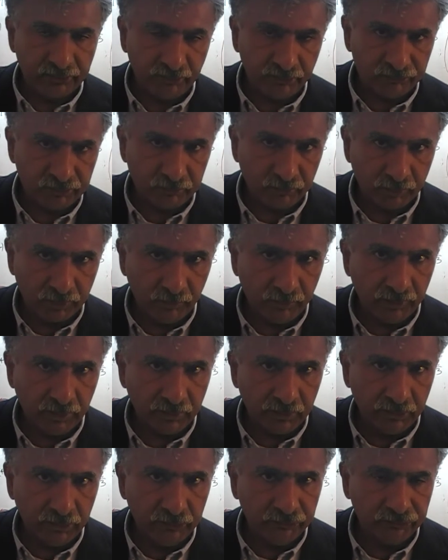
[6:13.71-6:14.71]
answer whatever it
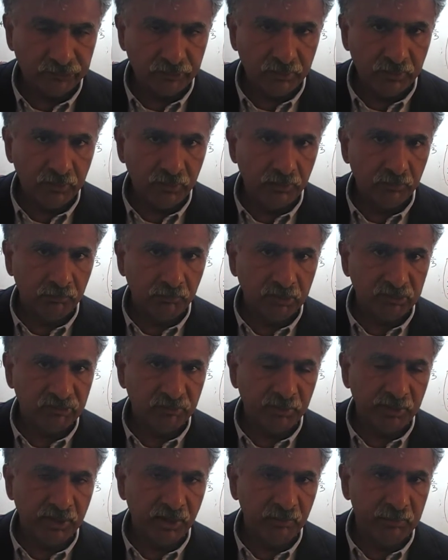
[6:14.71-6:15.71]
is, must
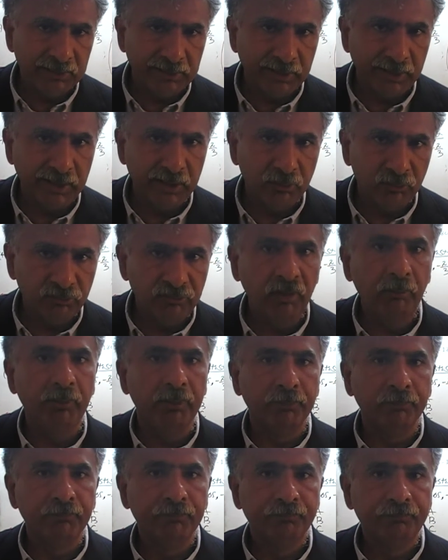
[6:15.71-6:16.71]
begin with negative
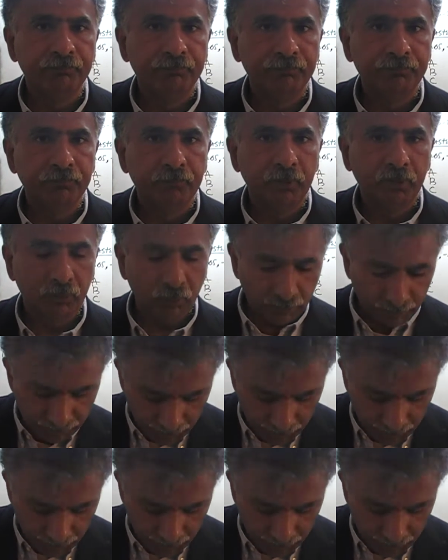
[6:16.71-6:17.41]
7. Look at